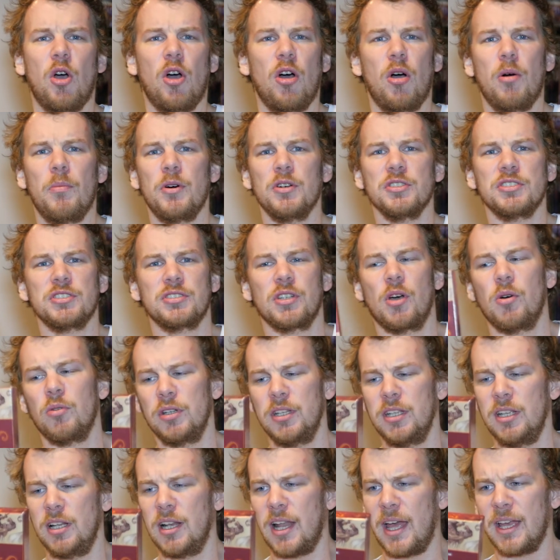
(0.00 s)
almost
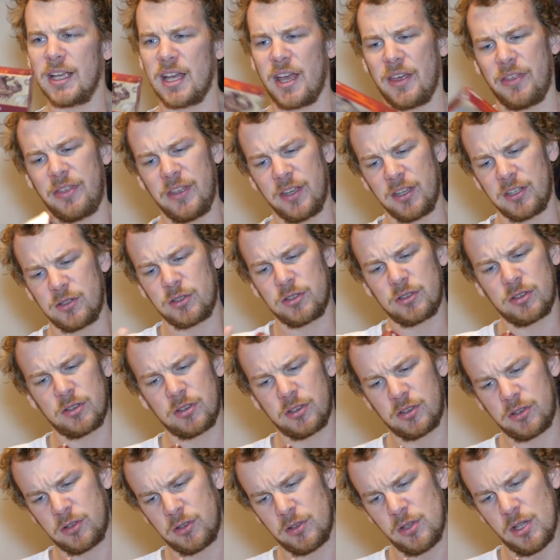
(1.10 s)
only like, I think,
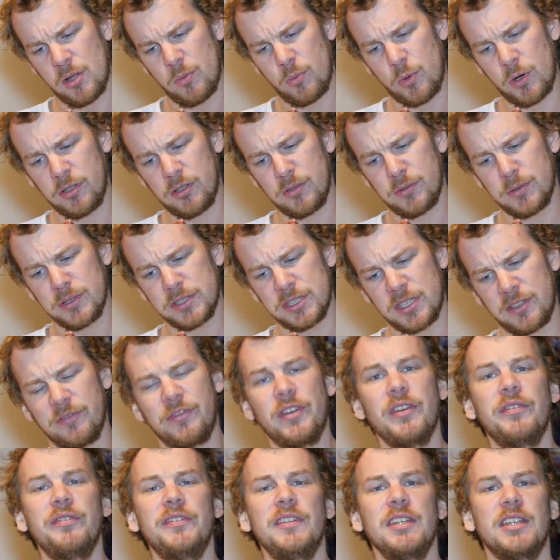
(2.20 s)

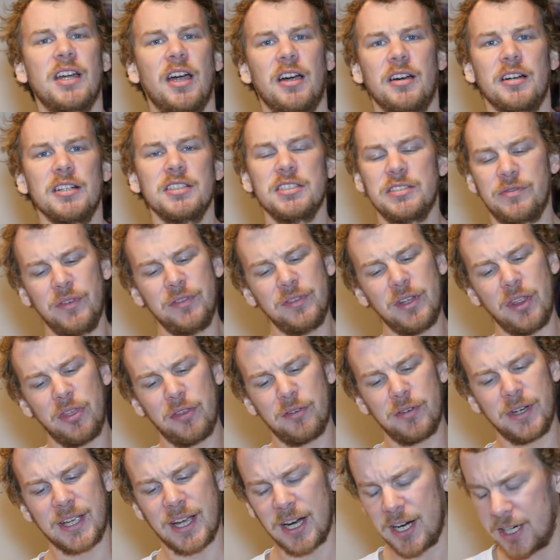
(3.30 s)

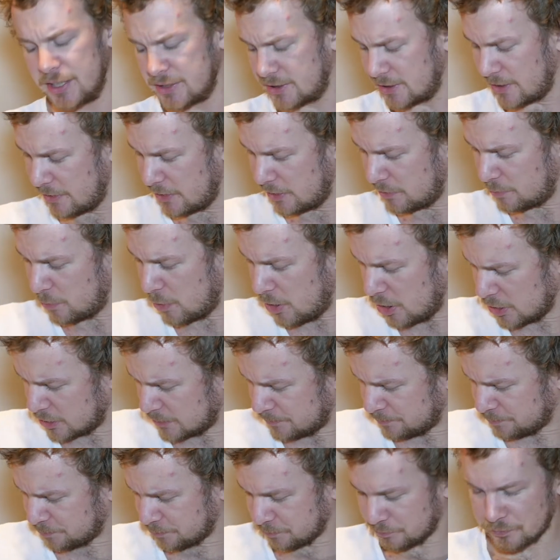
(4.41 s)
53 cards in this
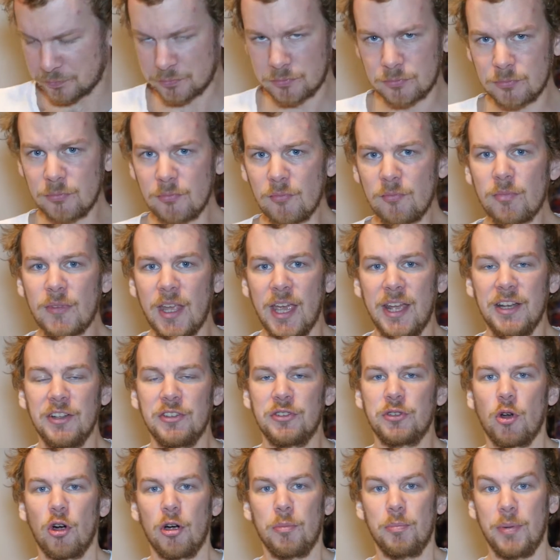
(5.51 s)
box, and a
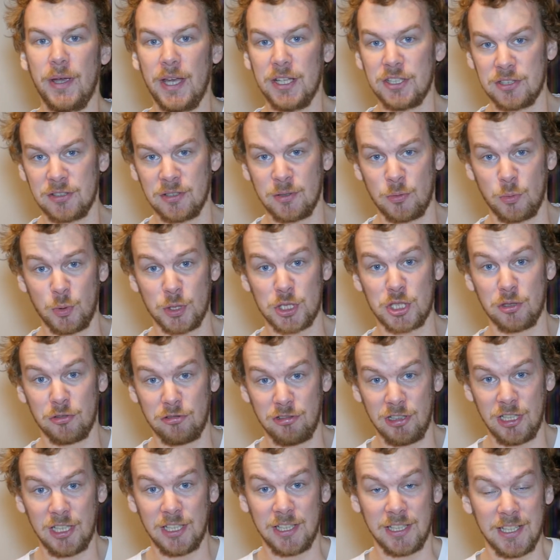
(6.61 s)
score pad, which you
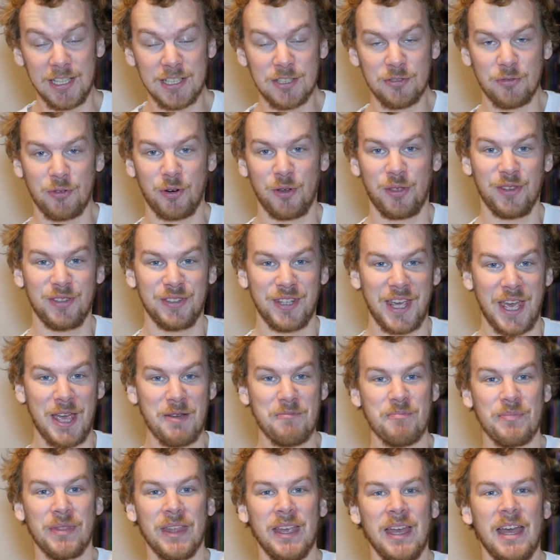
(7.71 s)
really need for this
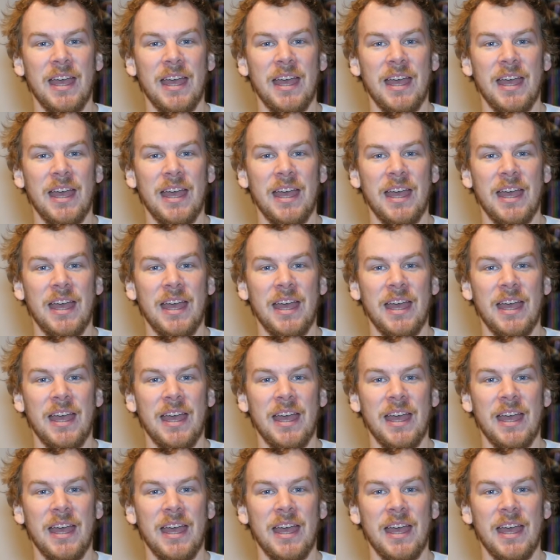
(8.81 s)
game.